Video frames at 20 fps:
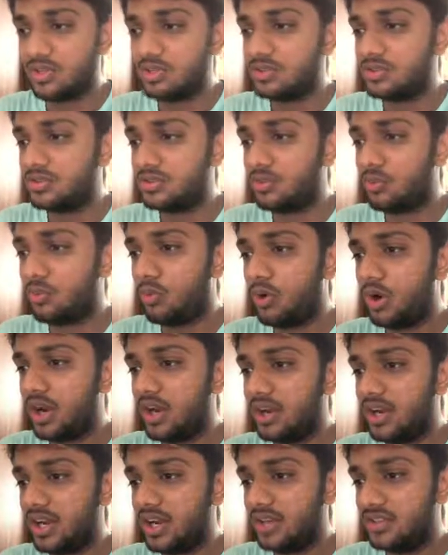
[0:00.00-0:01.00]
So
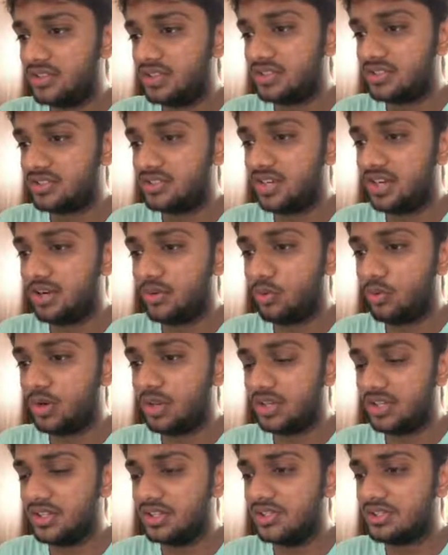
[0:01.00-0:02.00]
what I just did
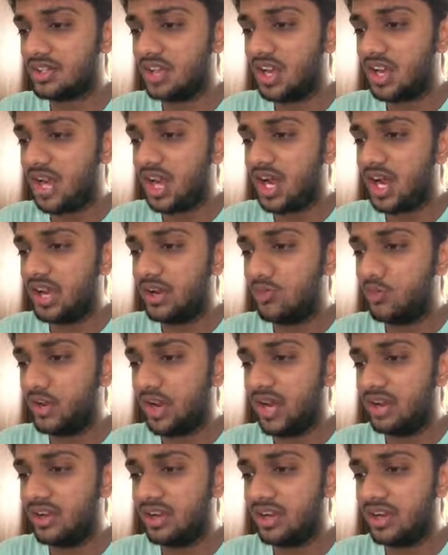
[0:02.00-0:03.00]
was, I
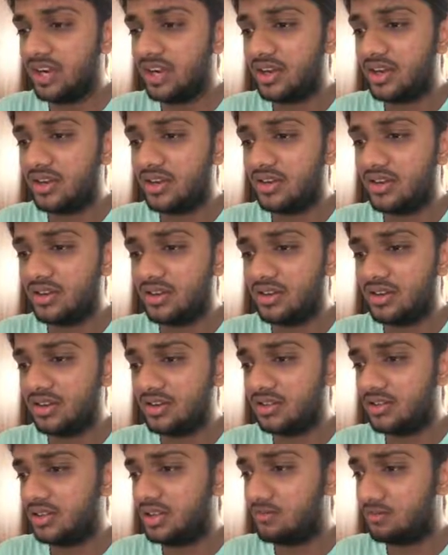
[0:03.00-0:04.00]
waited
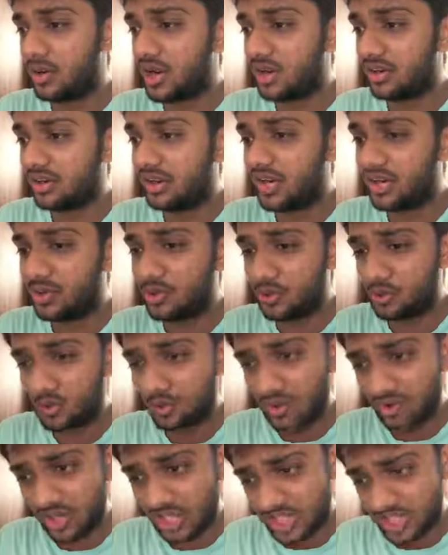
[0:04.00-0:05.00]
the market to
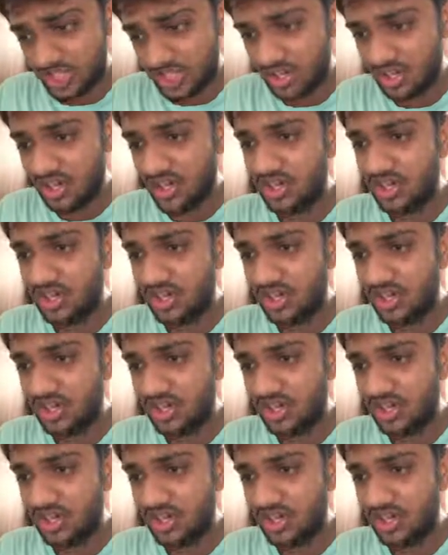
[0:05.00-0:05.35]
reach